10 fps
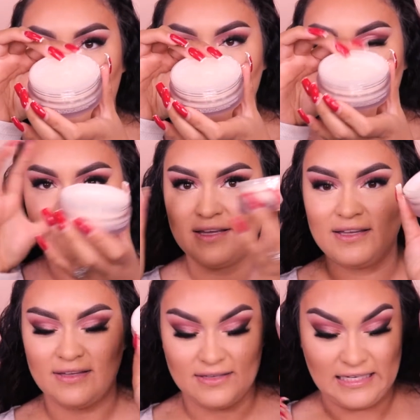up,
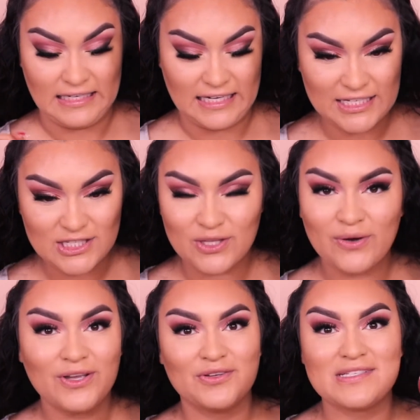y
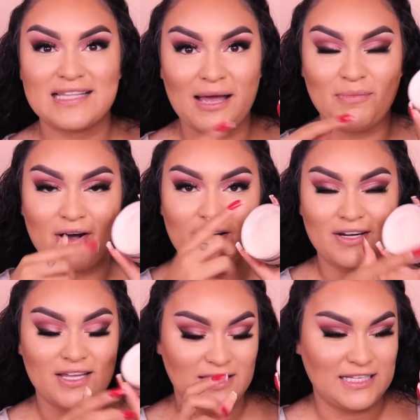listo, and you slap on
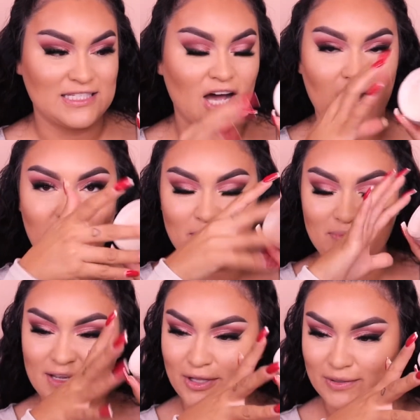the top
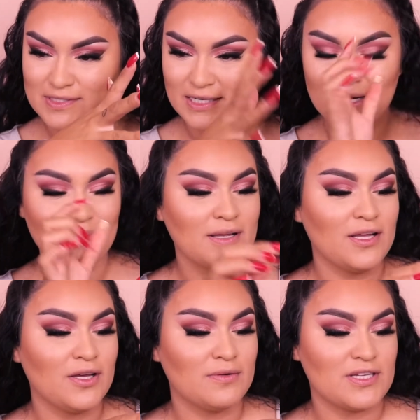and close it up,
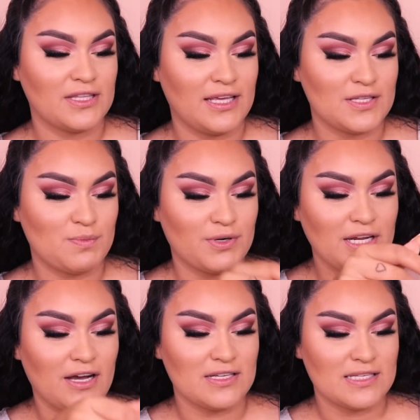which I think is pretty
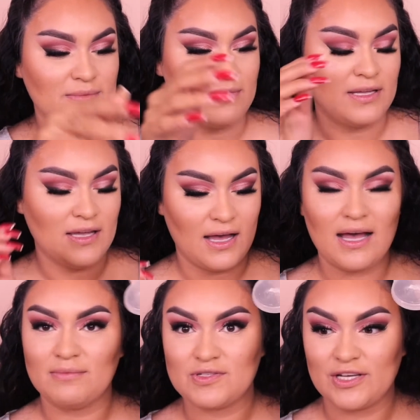awesome.
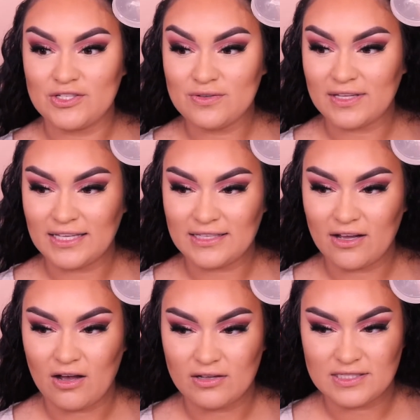So I do like that
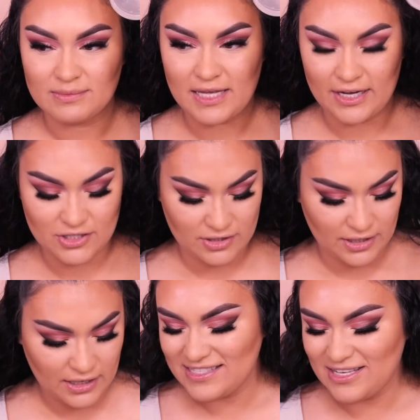concept
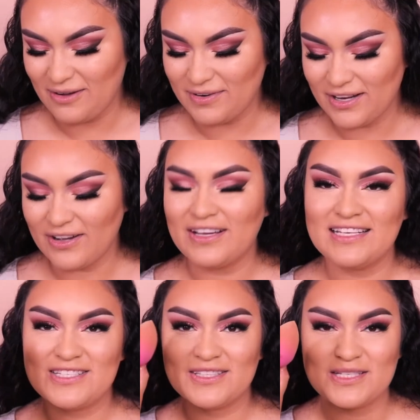actually. So I'm gonna go into the